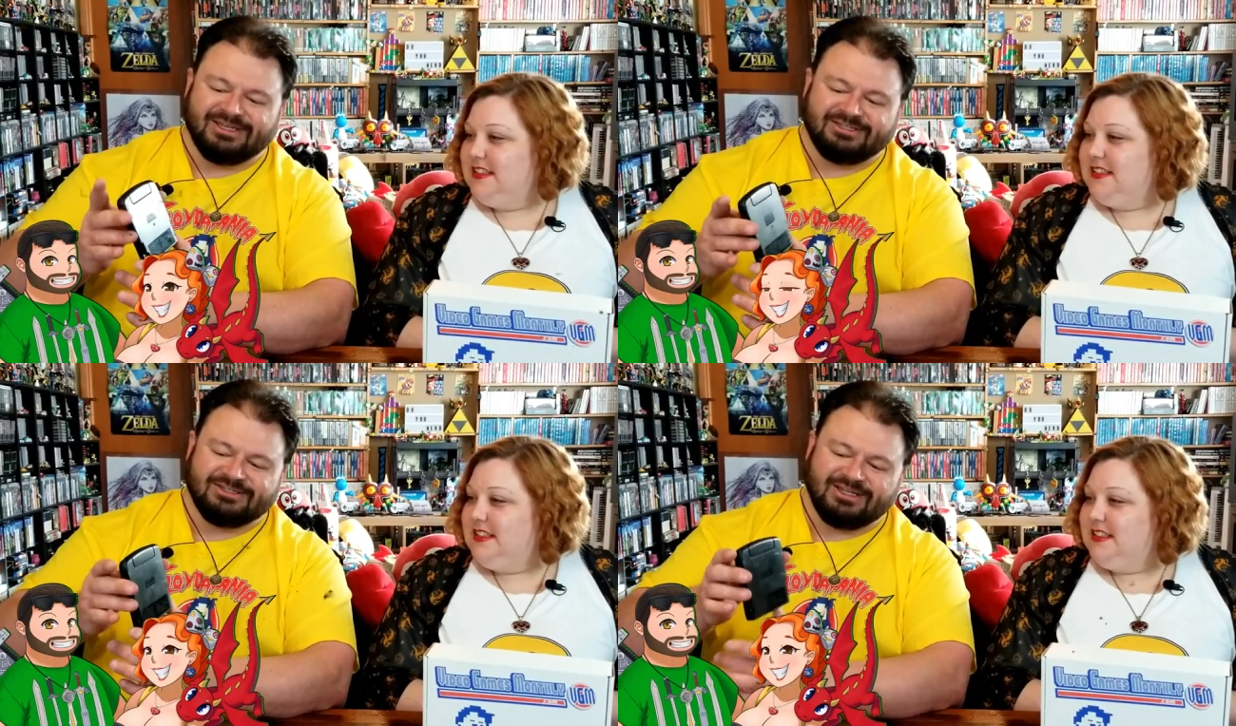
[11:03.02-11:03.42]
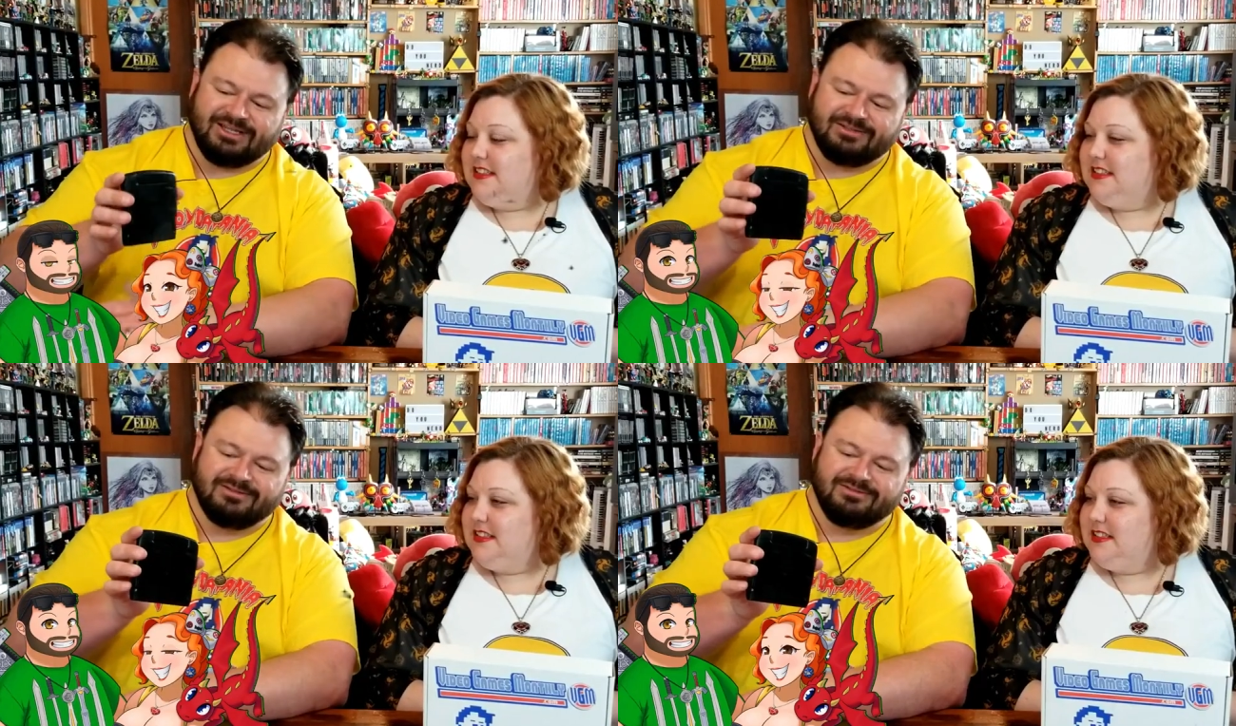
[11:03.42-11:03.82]
Speaker 1: like just
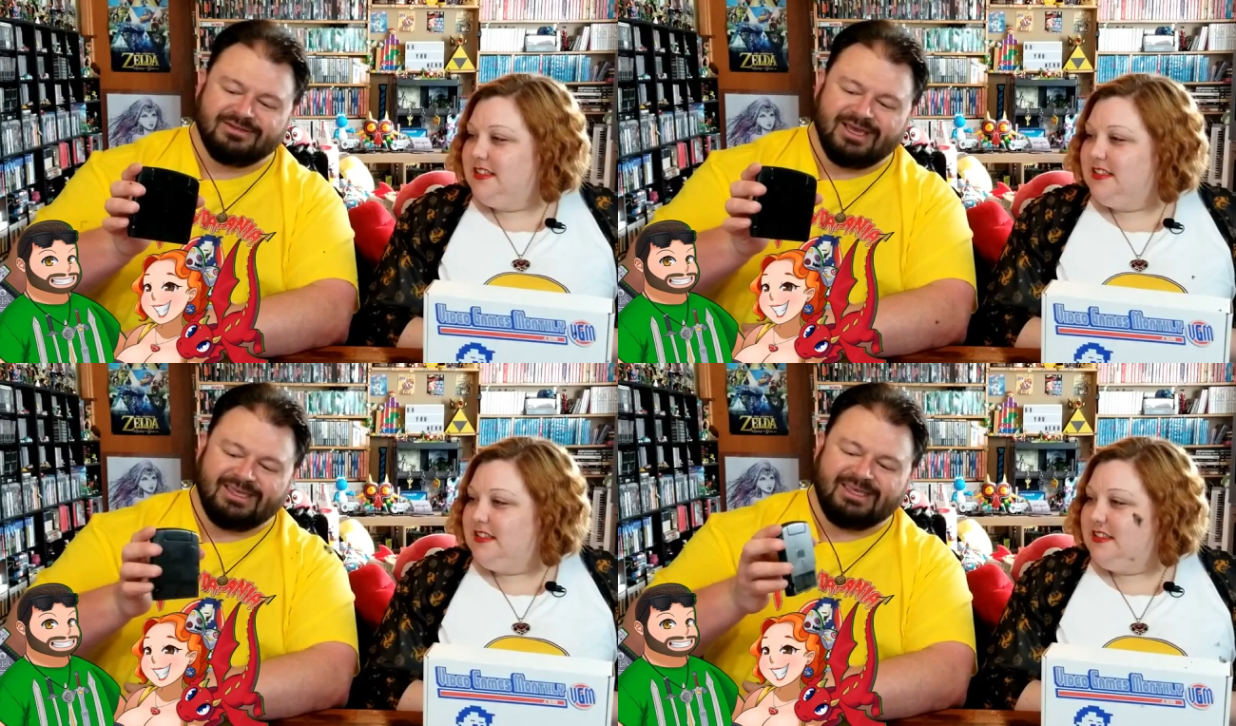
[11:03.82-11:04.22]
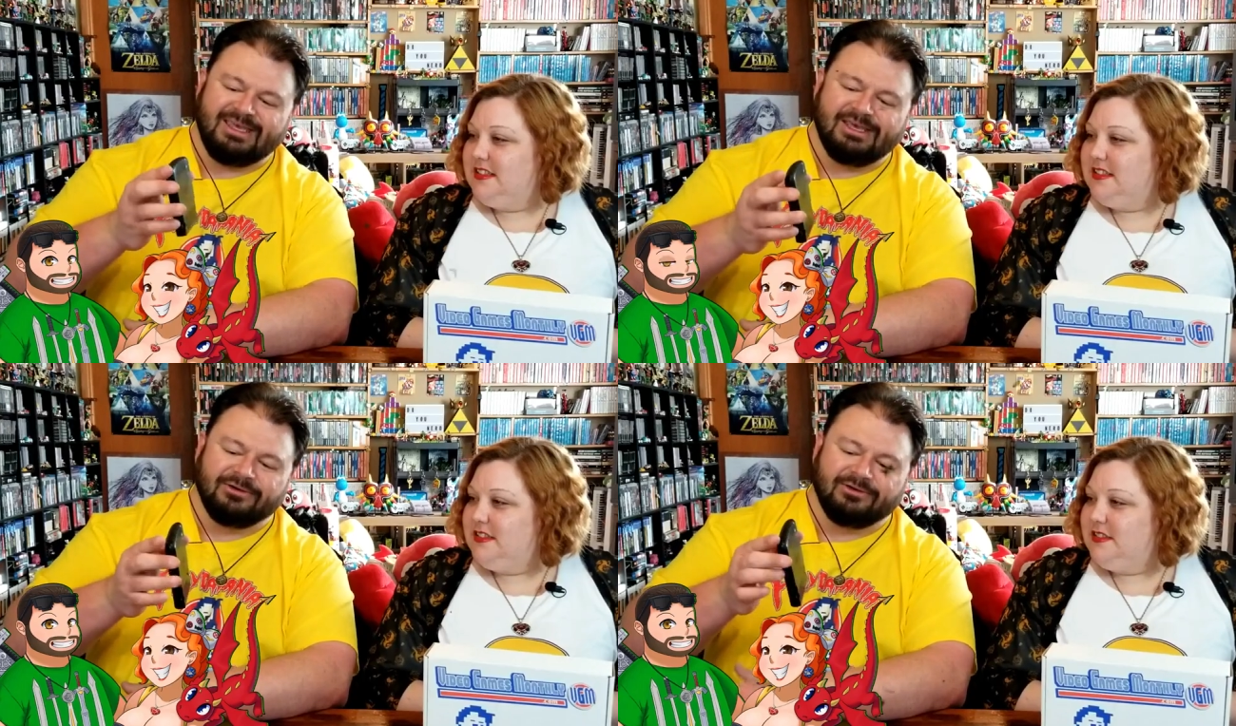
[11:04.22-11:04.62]
a, a
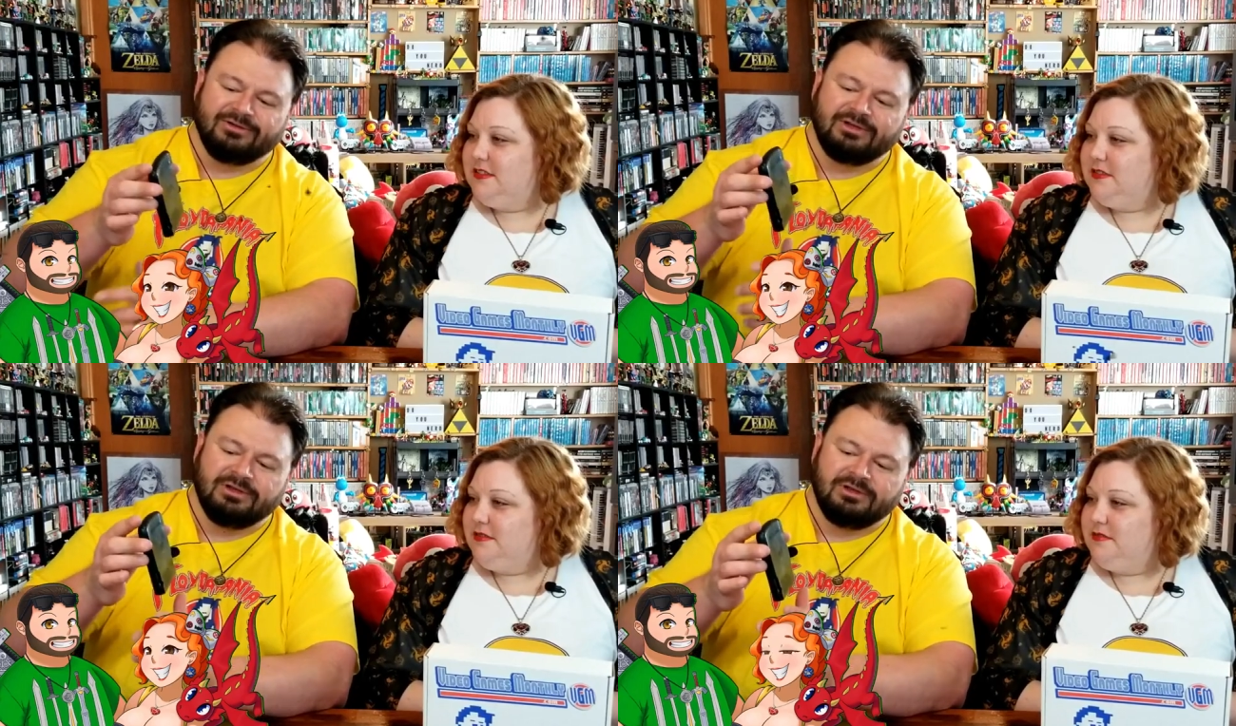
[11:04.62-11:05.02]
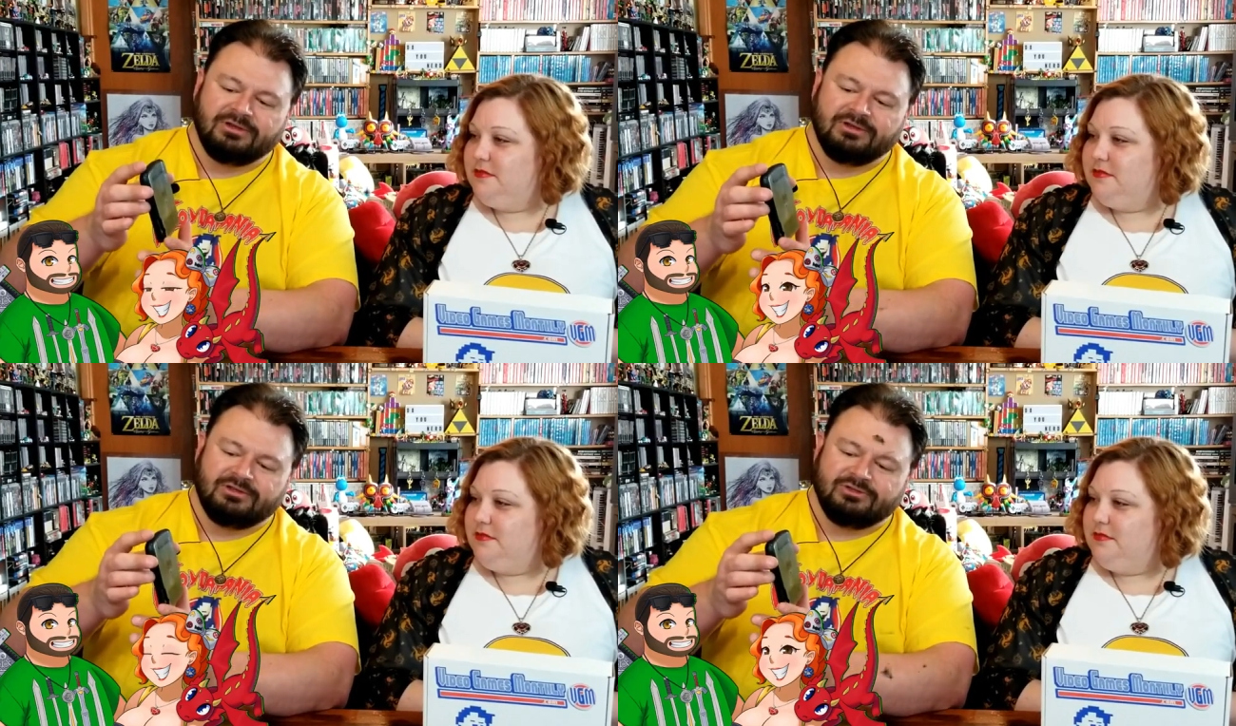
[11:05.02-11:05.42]
heel
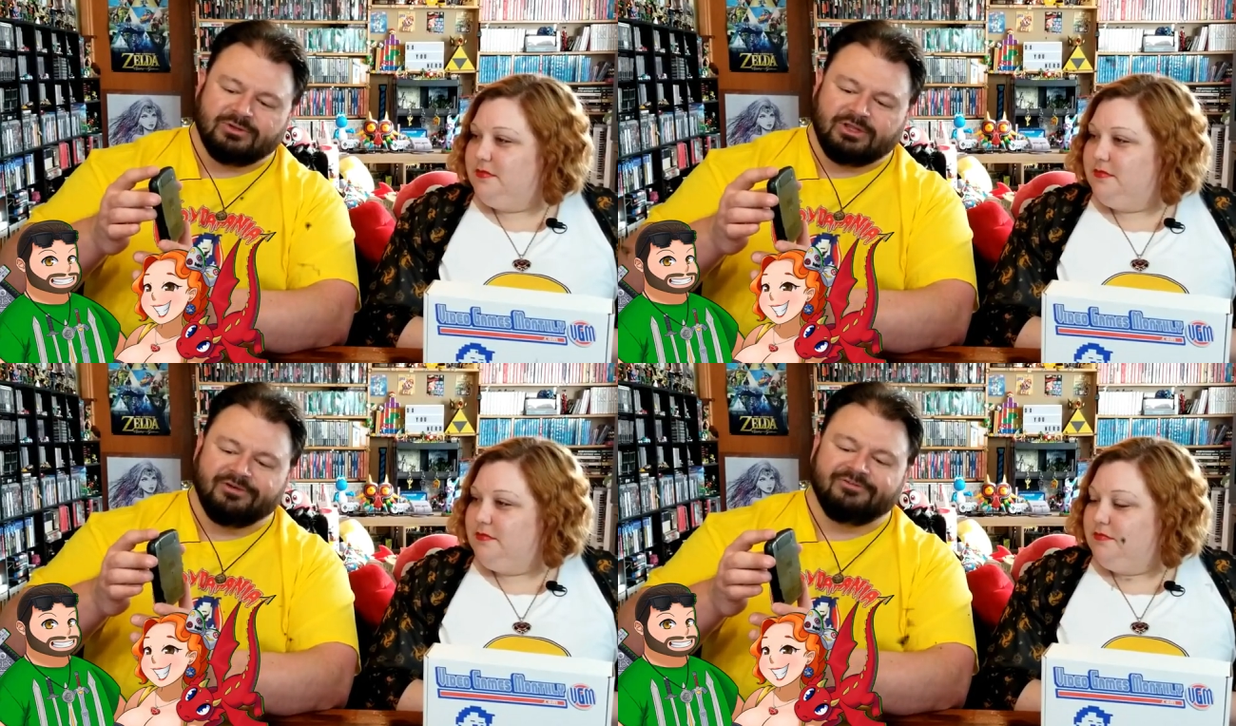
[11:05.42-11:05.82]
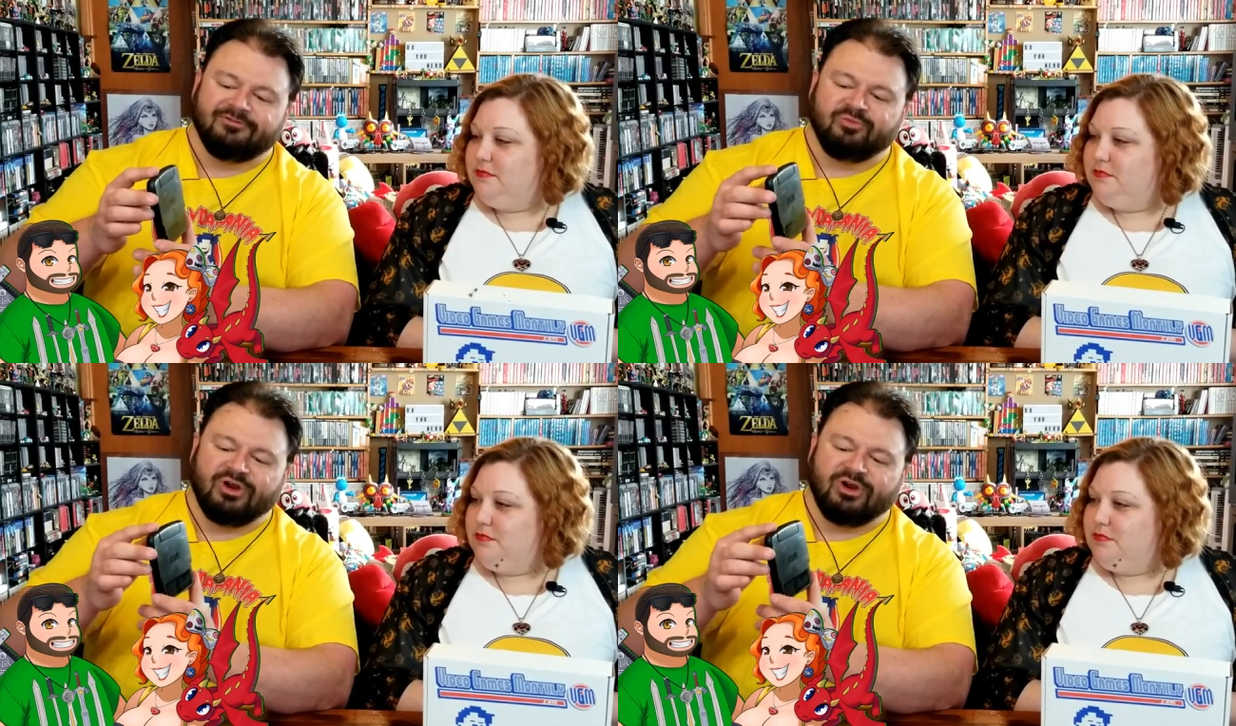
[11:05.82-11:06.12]
to a loaf of